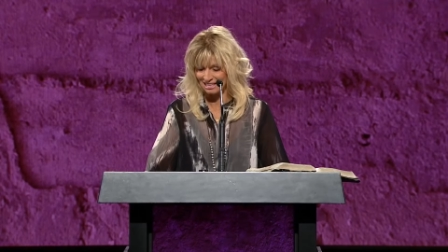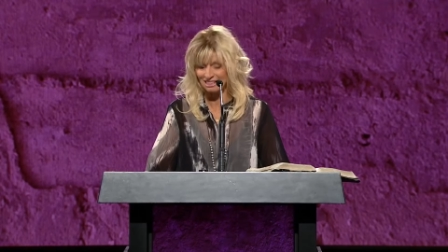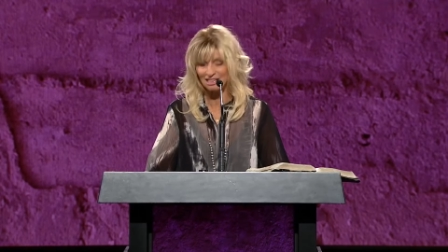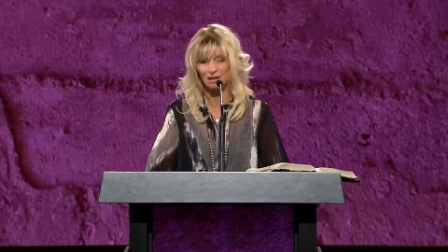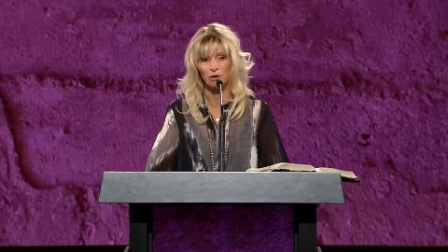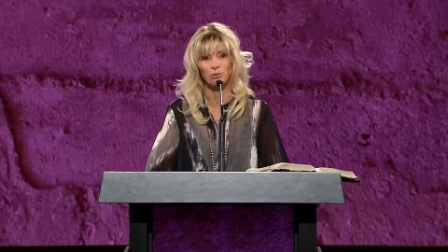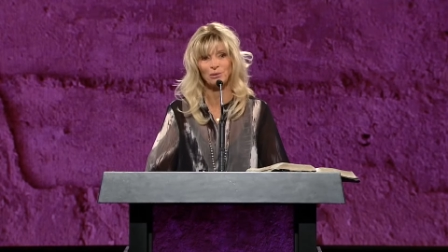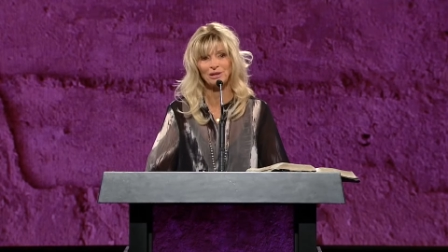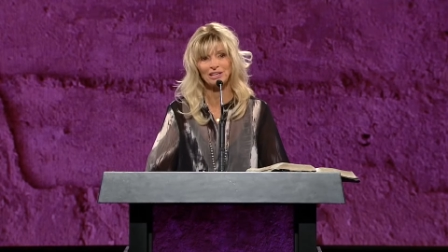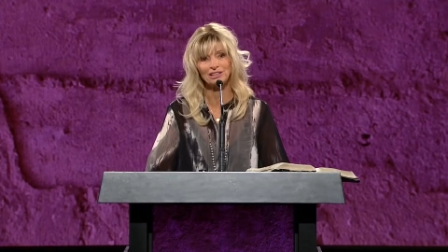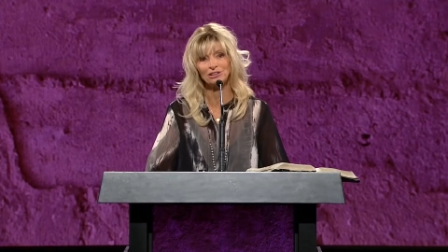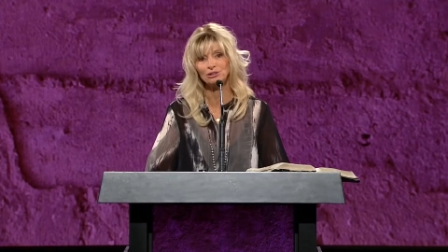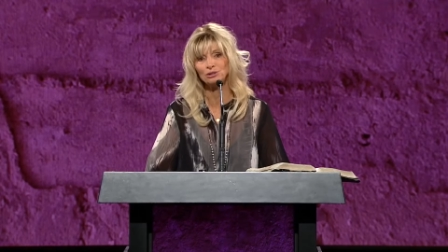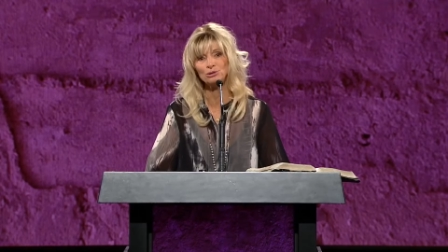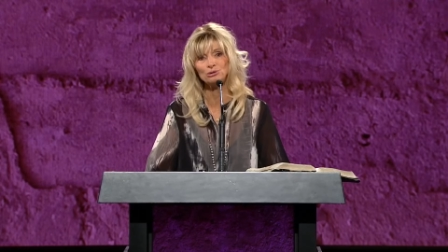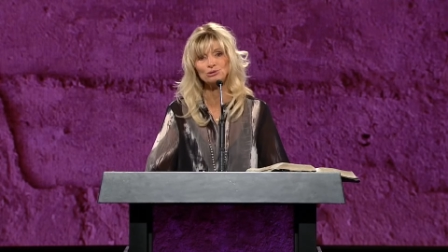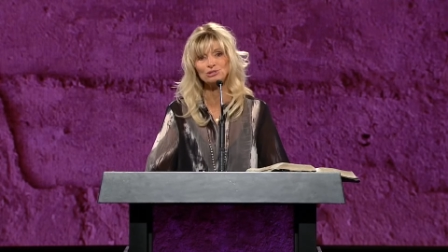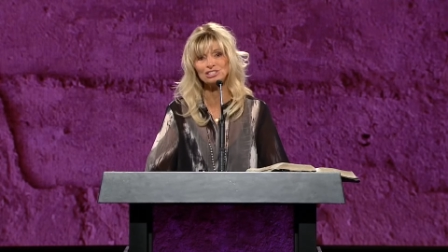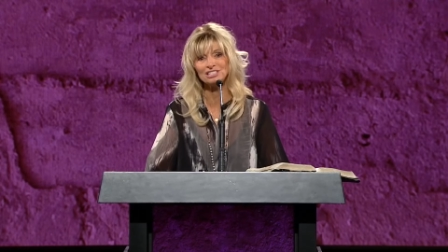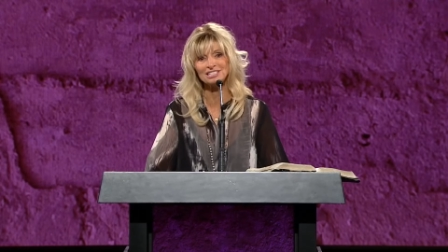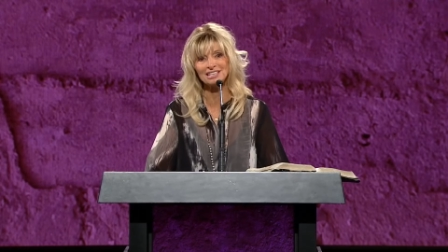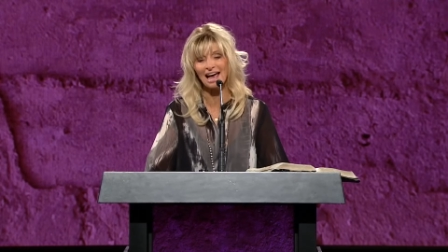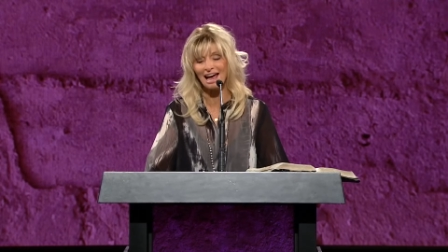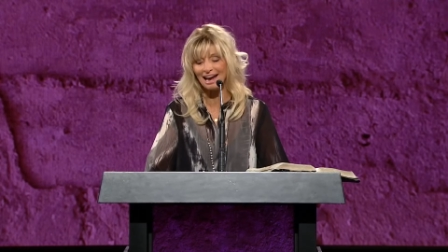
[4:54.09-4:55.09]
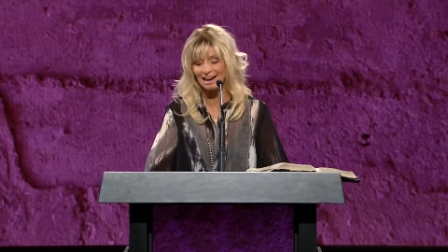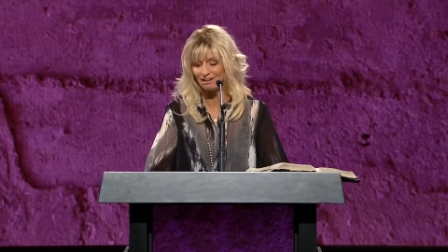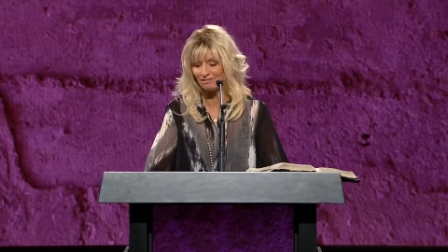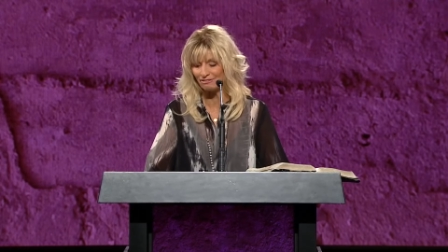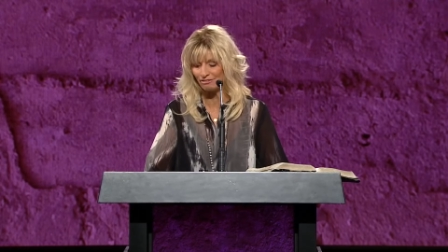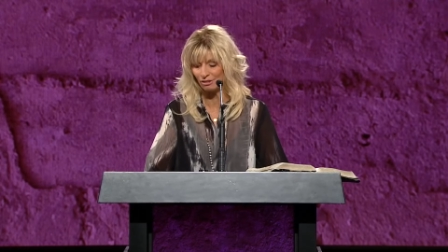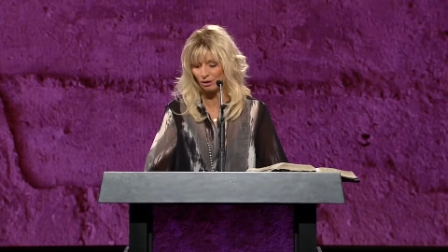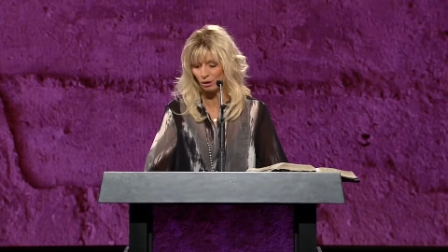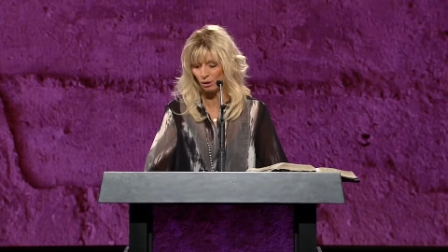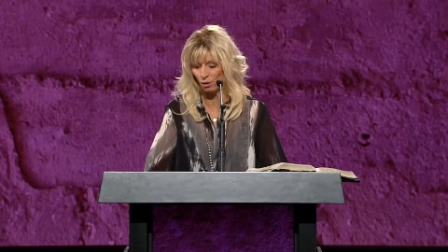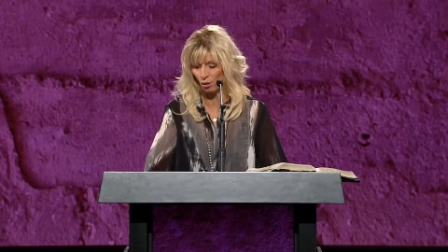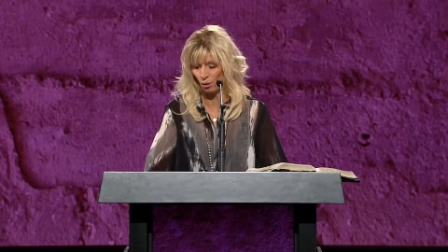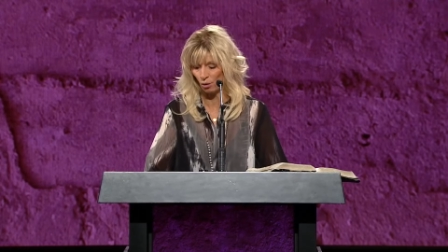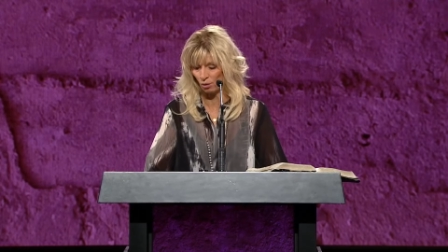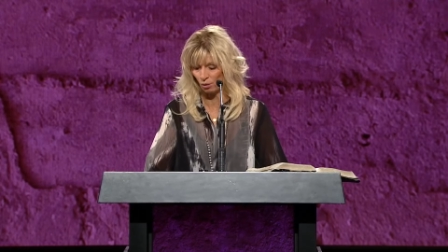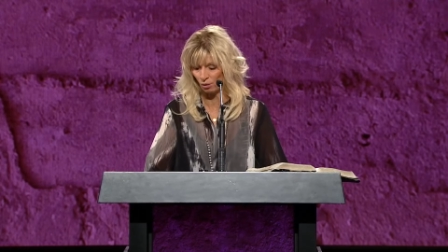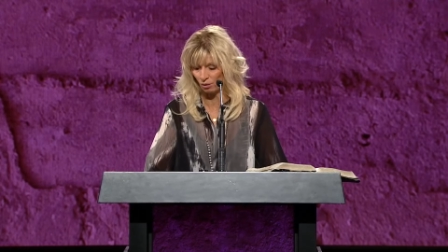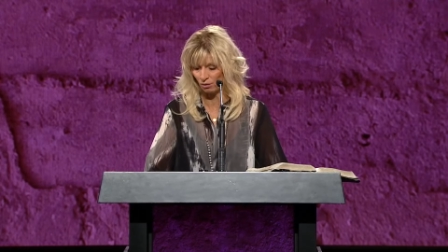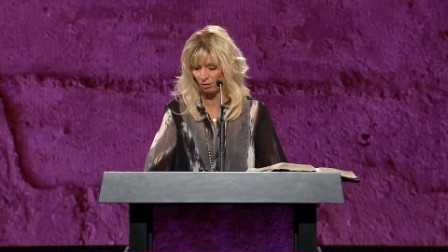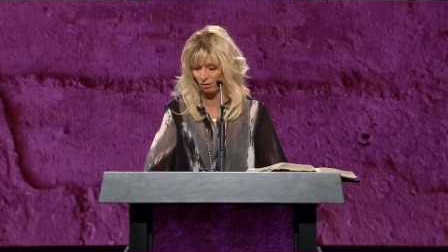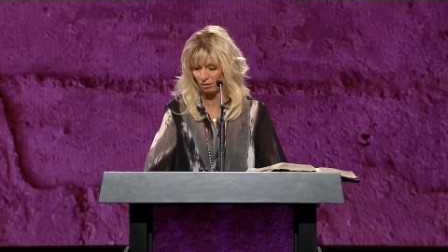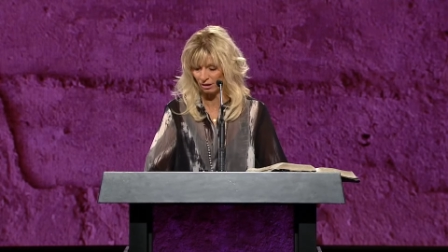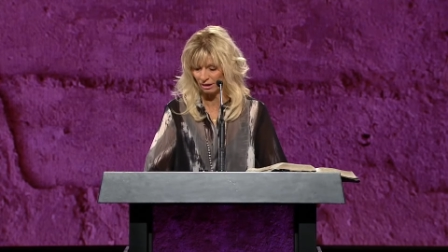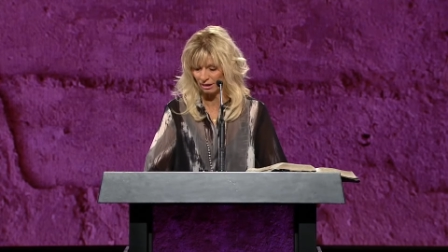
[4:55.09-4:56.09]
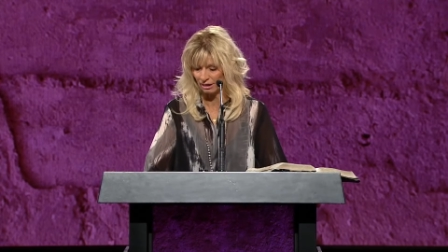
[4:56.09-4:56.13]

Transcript: that we lose sight of the goal.